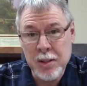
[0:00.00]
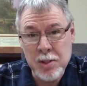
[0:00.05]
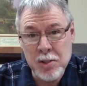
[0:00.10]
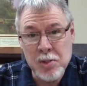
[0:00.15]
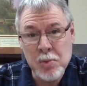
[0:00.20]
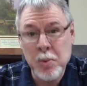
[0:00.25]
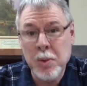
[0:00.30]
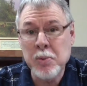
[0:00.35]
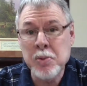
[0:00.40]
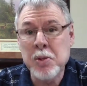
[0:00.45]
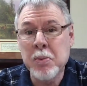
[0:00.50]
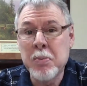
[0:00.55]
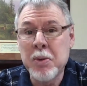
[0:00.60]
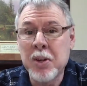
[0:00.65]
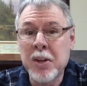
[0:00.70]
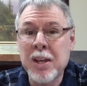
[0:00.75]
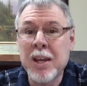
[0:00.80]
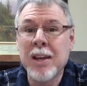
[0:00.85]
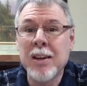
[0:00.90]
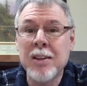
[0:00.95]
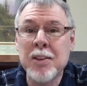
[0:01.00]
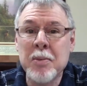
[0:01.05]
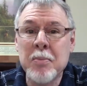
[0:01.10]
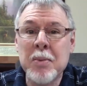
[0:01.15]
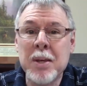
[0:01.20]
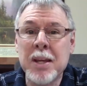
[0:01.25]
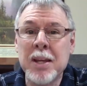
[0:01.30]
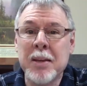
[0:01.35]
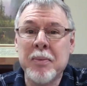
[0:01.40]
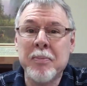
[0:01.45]
this is what was communicated to
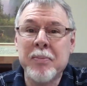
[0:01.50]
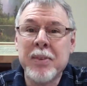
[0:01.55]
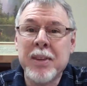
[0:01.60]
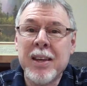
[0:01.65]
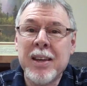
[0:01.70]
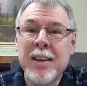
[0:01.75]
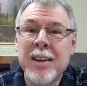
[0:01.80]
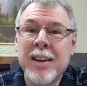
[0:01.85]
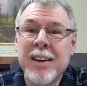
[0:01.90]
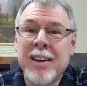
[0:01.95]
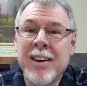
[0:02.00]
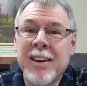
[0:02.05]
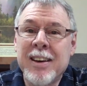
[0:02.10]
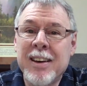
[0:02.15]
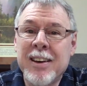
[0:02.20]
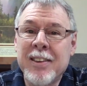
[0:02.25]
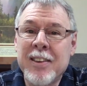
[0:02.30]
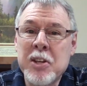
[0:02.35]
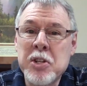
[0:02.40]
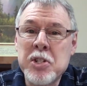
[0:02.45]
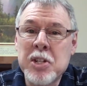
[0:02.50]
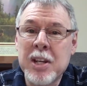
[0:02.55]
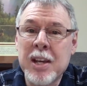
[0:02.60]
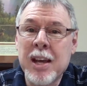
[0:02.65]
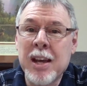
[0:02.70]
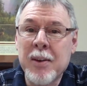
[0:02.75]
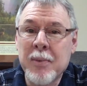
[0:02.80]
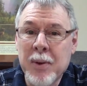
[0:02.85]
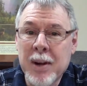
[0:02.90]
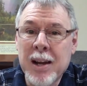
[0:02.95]
me uh, that she
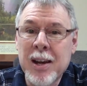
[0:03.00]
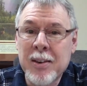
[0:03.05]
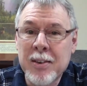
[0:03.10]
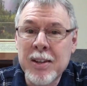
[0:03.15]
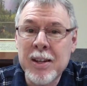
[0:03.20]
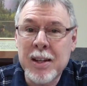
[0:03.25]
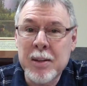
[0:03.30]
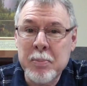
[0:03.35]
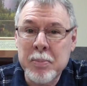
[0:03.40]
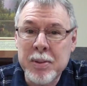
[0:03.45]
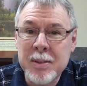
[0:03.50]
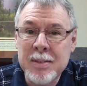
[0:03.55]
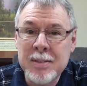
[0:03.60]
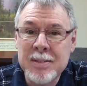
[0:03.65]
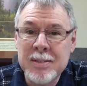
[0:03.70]
got riled up